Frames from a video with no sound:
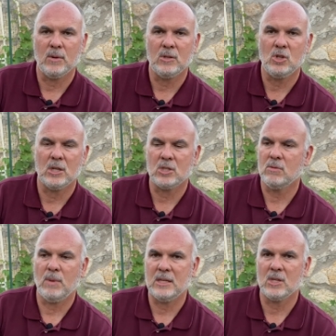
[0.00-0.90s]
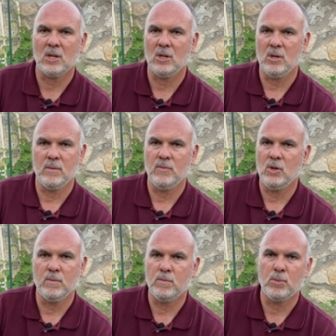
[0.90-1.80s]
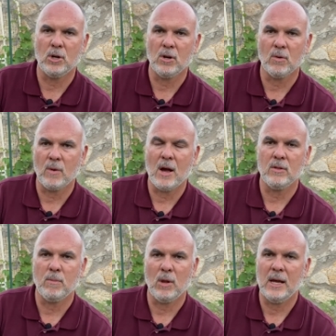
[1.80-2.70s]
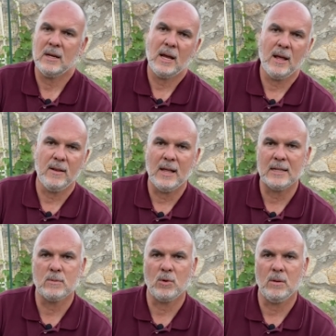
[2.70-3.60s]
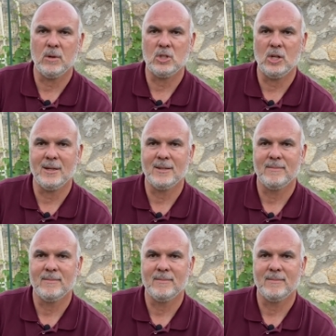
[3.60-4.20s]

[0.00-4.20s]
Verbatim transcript: But just basically you, you put it around the plant and that's pretty much it.